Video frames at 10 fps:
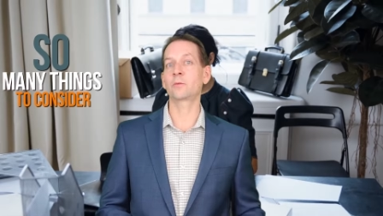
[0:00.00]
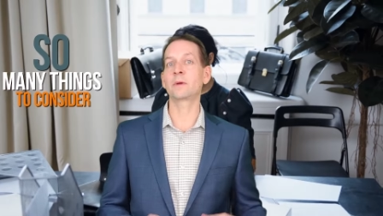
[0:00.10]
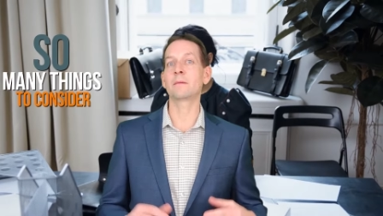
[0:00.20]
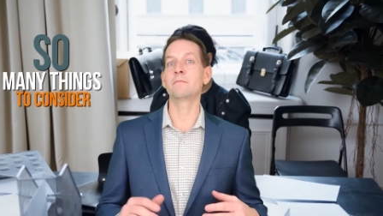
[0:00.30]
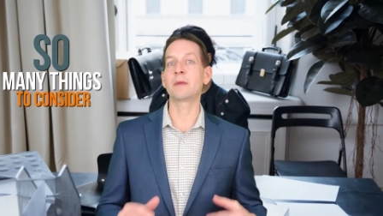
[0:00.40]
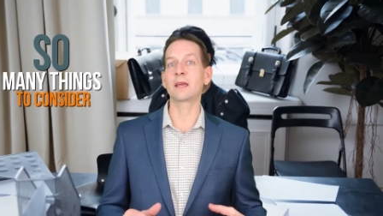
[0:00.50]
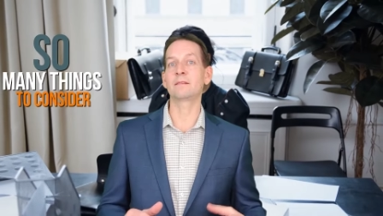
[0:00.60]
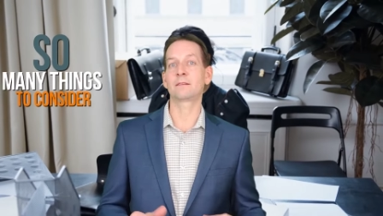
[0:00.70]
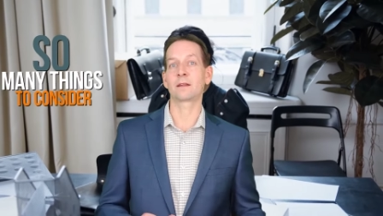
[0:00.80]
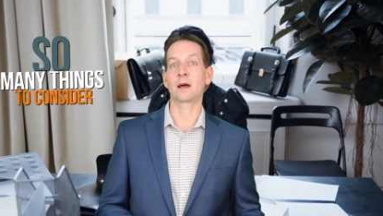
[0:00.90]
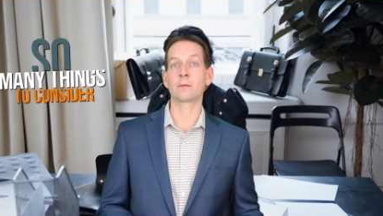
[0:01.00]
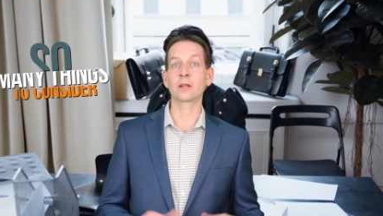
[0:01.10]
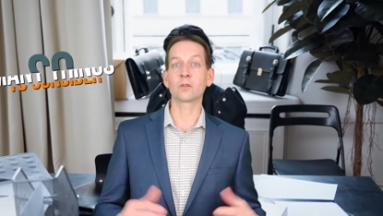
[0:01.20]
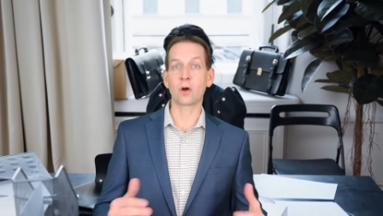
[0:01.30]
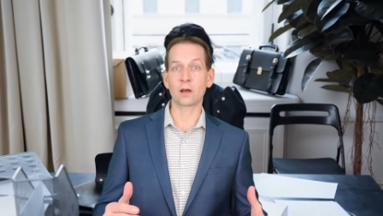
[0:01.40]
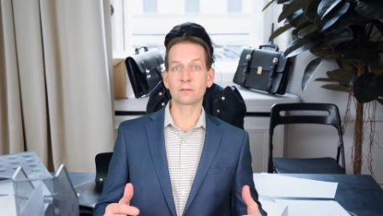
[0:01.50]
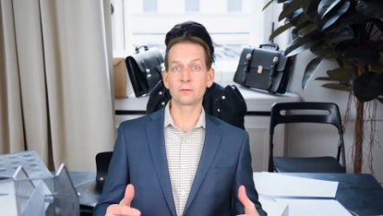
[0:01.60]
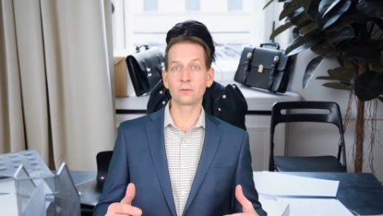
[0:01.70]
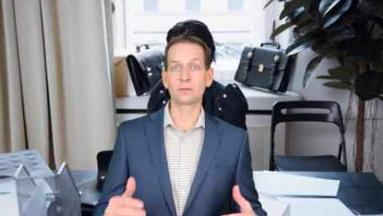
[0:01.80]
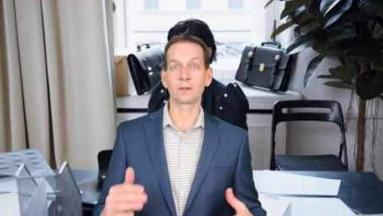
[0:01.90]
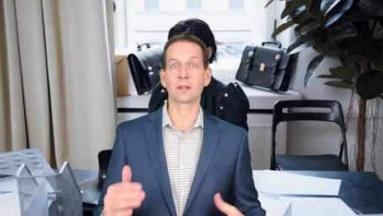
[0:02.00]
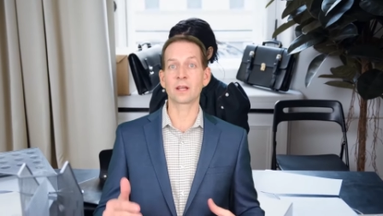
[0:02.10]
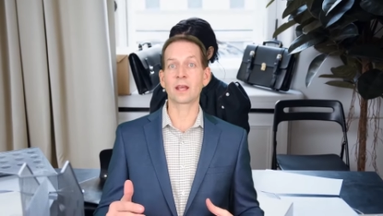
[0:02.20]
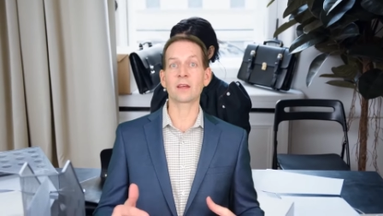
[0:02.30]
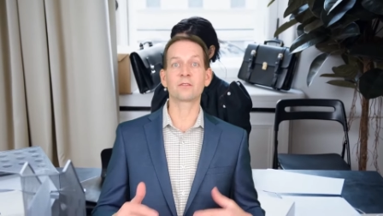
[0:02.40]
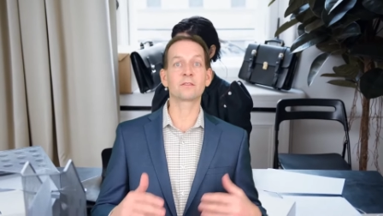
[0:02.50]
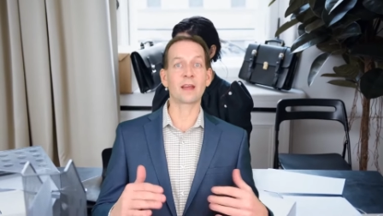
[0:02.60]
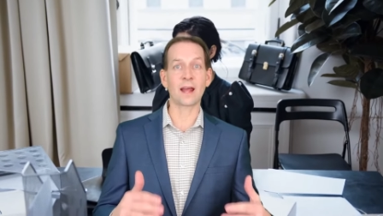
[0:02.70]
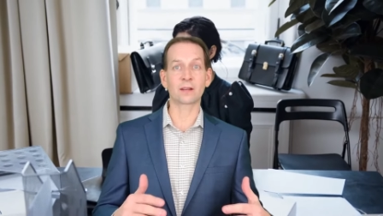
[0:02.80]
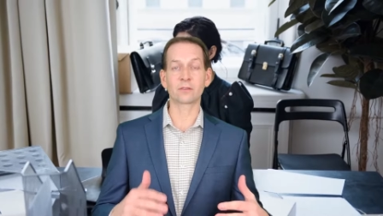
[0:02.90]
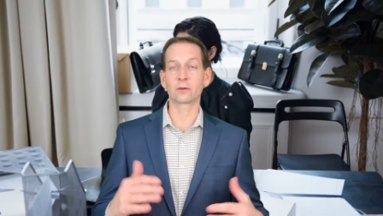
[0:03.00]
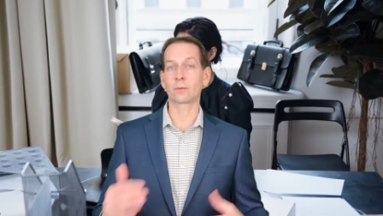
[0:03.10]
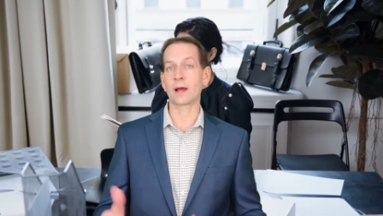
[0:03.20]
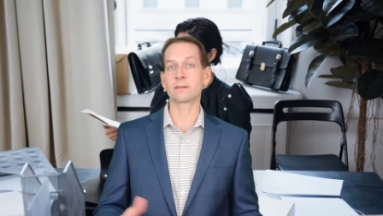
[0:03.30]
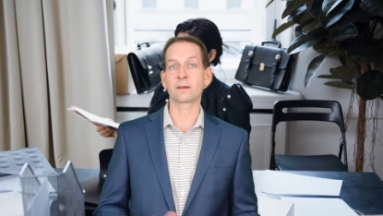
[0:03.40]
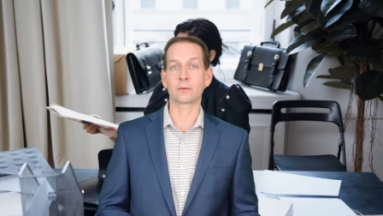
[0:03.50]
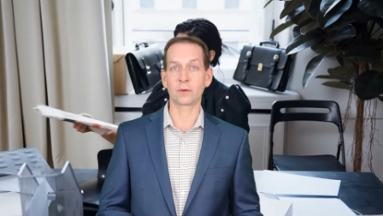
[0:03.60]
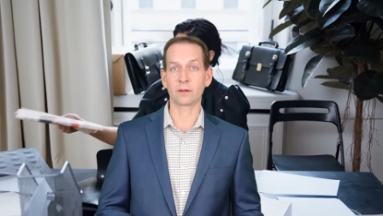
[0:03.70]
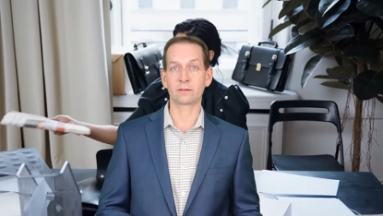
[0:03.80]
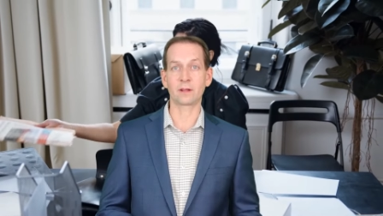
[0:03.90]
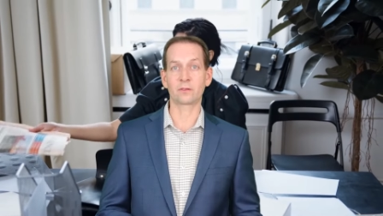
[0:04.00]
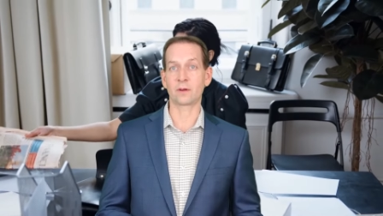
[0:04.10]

you'd be amazed at how many lawsuits and litigations actually arise out of real estate